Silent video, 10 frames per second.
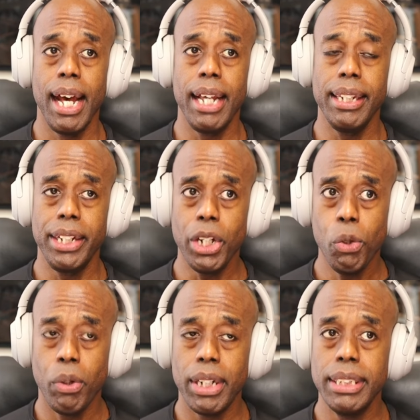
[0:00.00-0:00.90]
And there
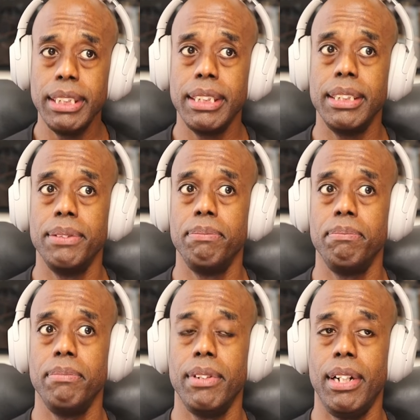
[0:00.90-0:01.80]
was
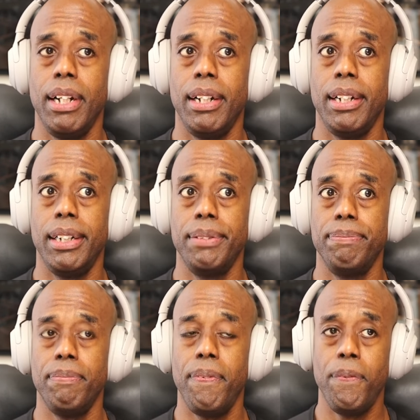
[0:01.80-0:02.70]
a
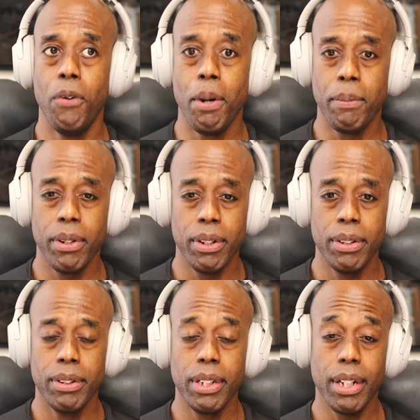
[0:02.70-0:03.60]
former
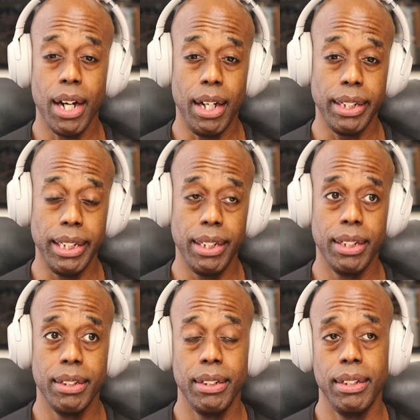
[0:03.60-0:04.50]

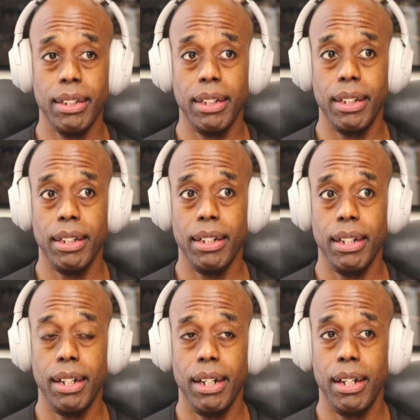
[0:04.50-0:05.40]
colleague
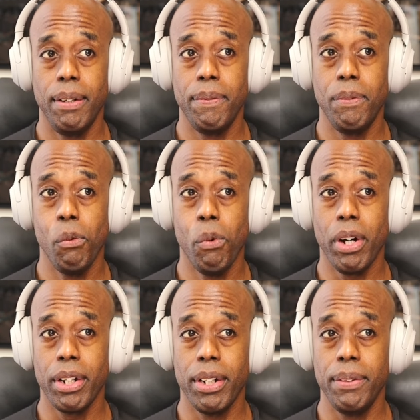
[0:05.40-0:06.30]
of
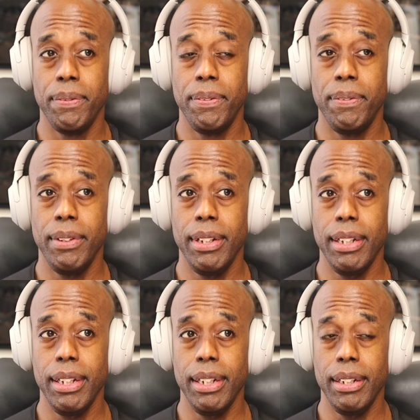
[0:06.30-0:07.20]
one of,
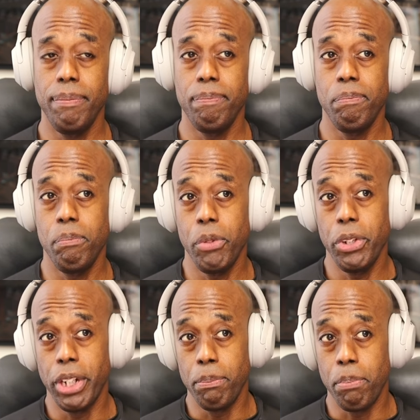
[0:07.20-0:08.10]

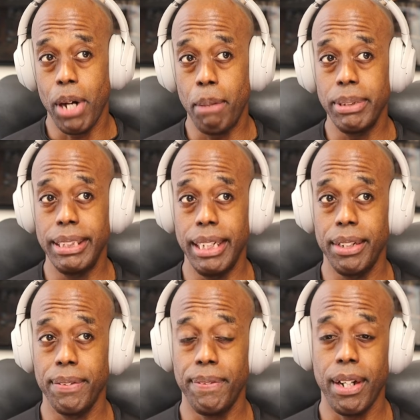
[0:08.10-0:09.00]
you could probably say,
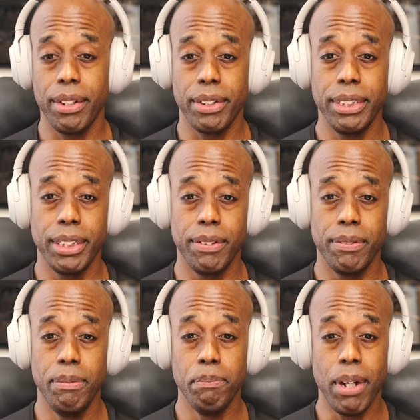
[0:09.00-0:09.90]
the fathers
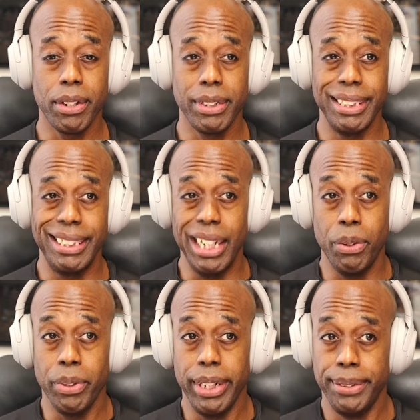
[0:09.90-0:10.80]
of modern
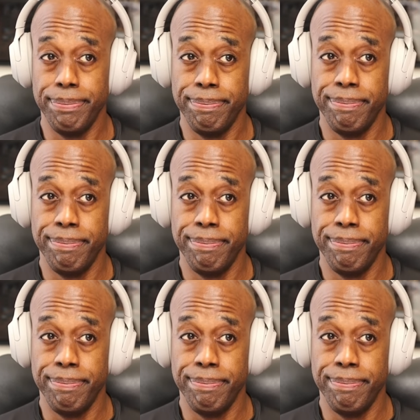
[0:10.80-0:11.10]
steroid